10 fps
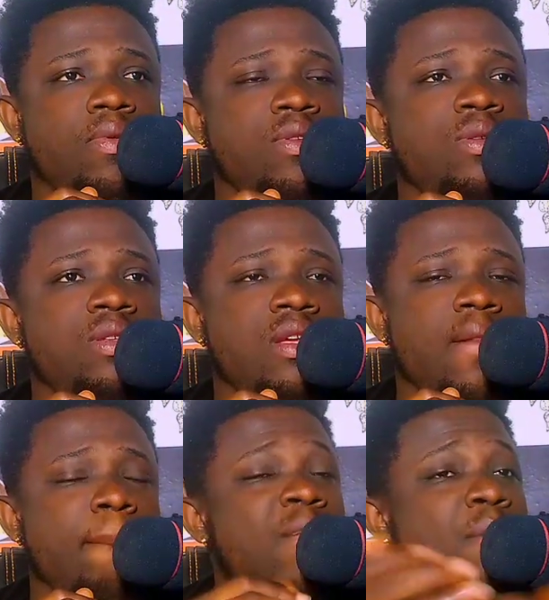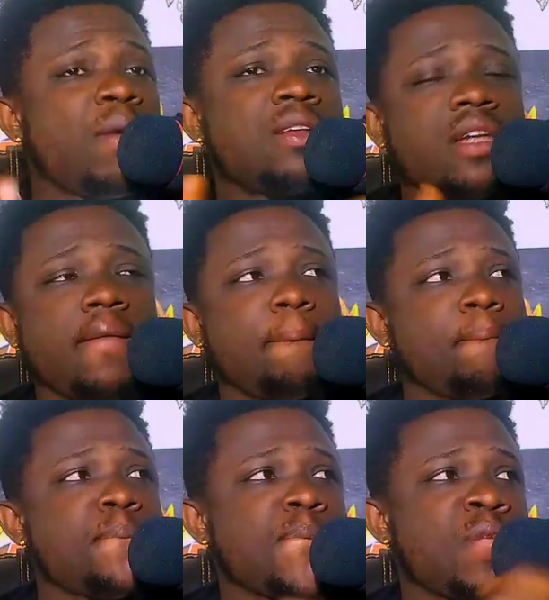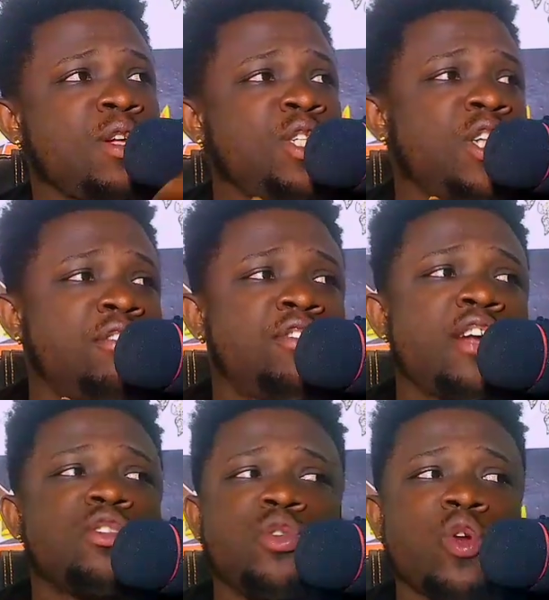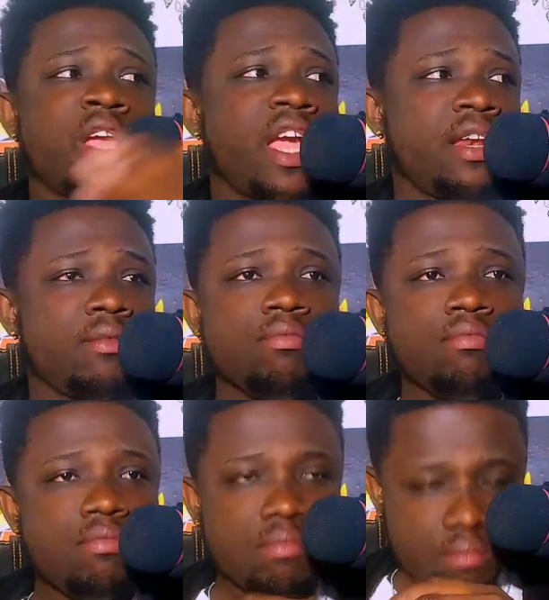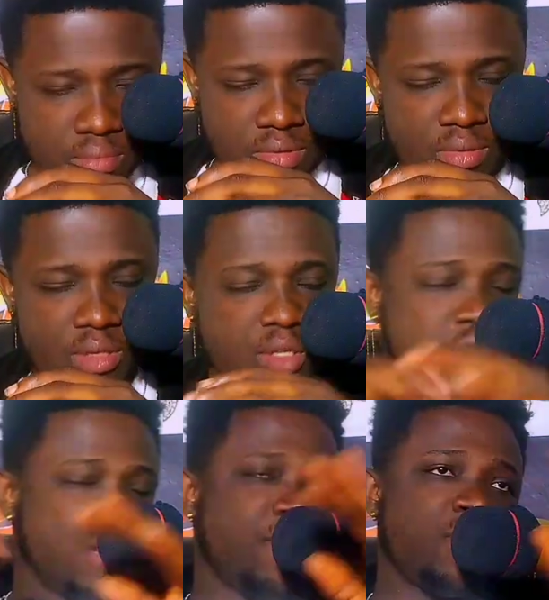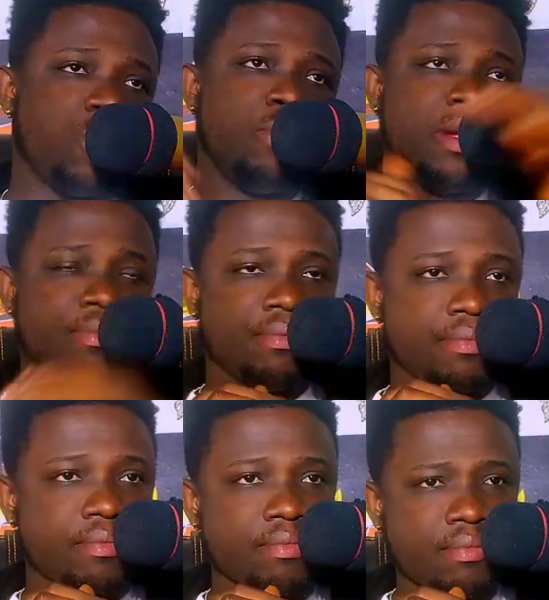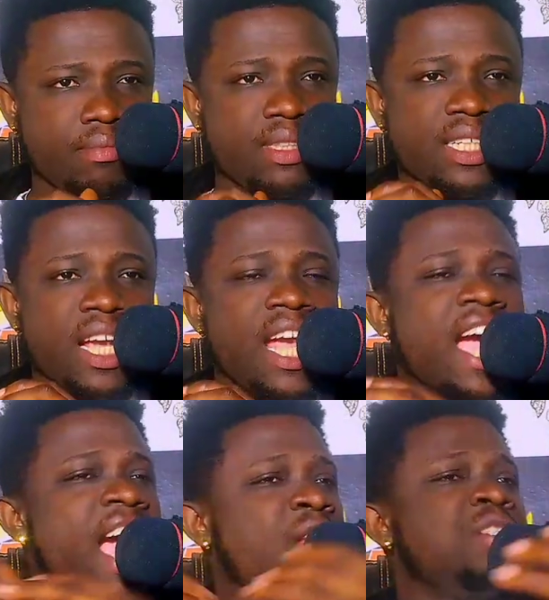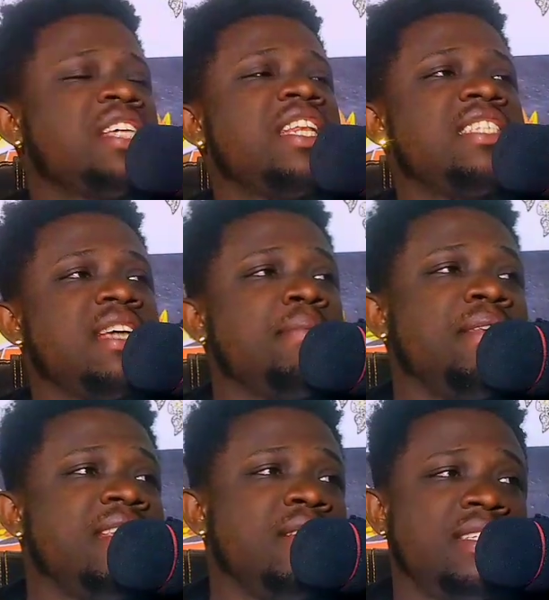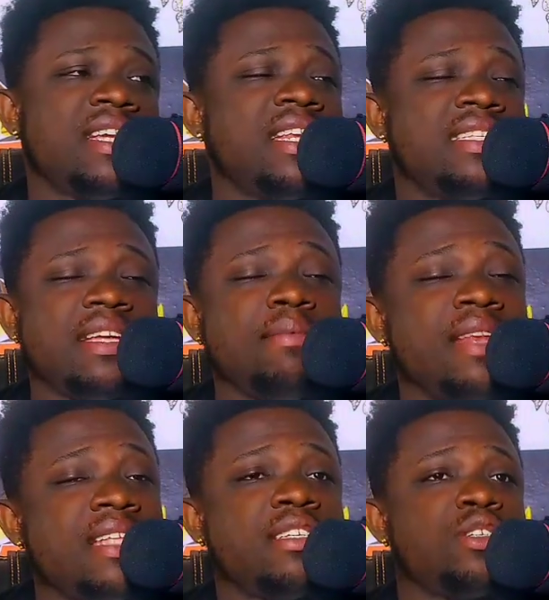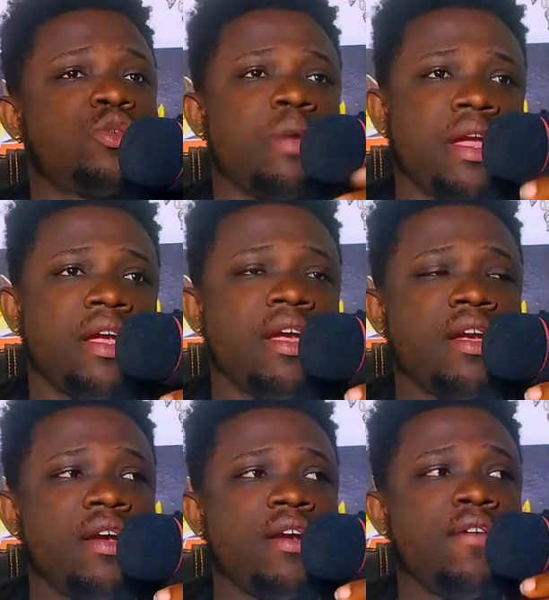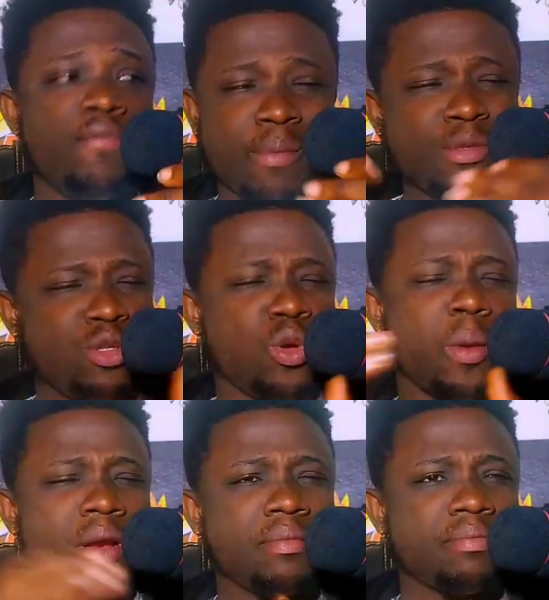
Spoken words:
You see, imagine you have tried to log in. You never told me, and you send the same details to me for me to do it.